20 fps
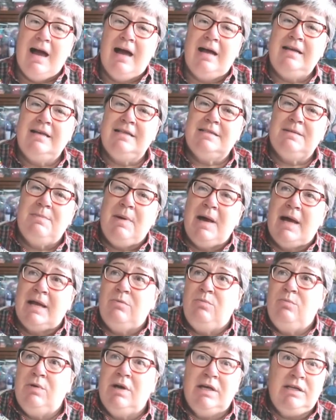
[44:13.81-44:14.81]
and it's a
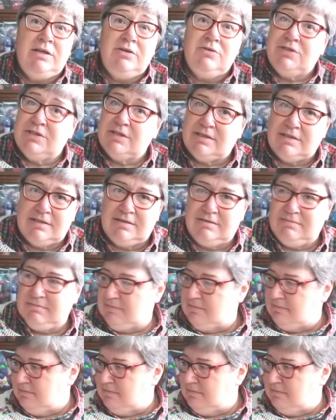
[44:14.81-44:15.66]
pattern where you just